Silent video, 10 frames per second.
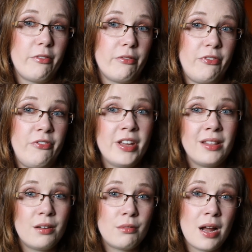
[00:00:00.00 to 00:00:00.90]

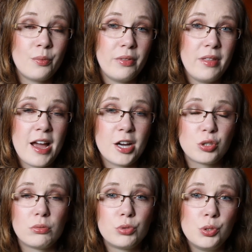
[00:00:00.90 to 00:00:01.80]
fiddle around with the
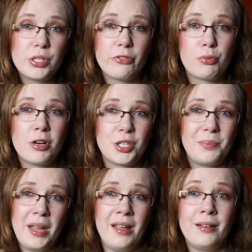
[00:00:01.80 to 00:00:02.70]
actual rules of Project
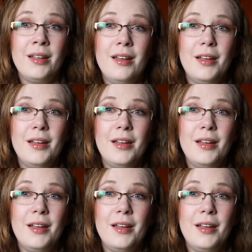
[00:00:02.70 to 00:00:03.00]
Pan,